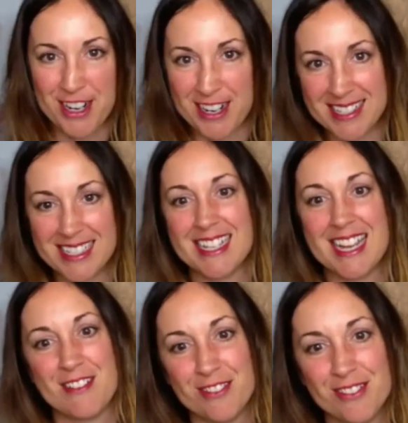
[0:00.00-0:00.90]
until
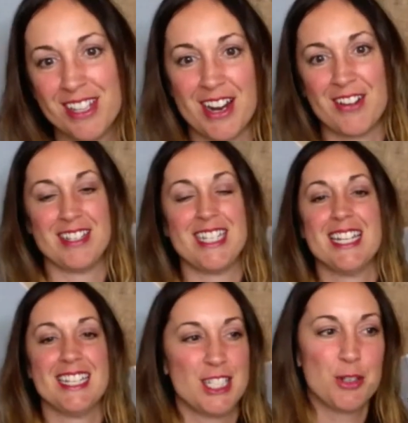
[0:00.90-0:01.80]
I
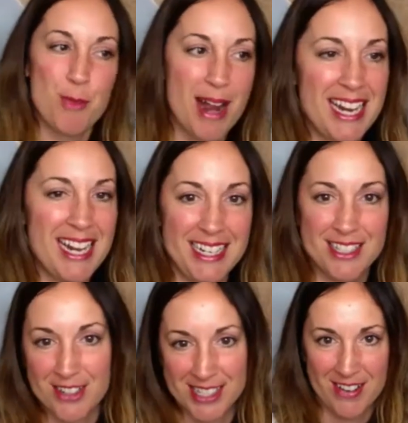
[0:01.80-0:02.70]
spend money.
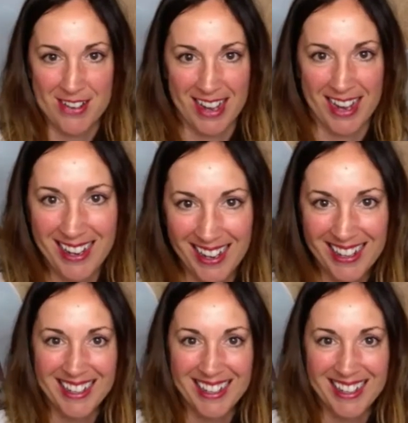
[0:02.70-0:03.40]
Okay.